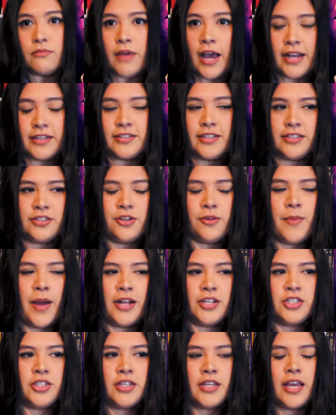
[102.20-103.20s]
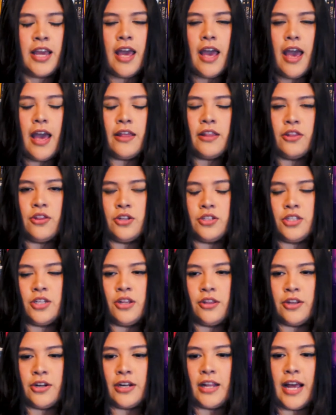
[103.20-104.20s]
access their magic. And then there's
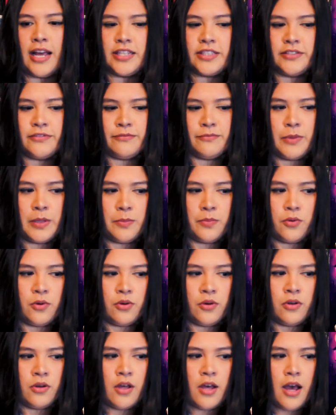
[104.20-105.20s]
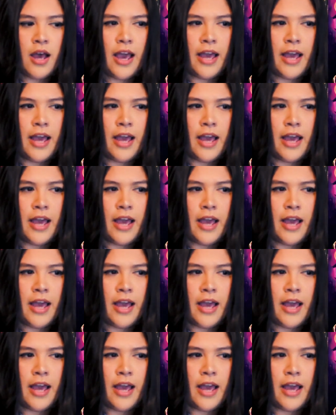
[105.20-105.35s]
another class of people,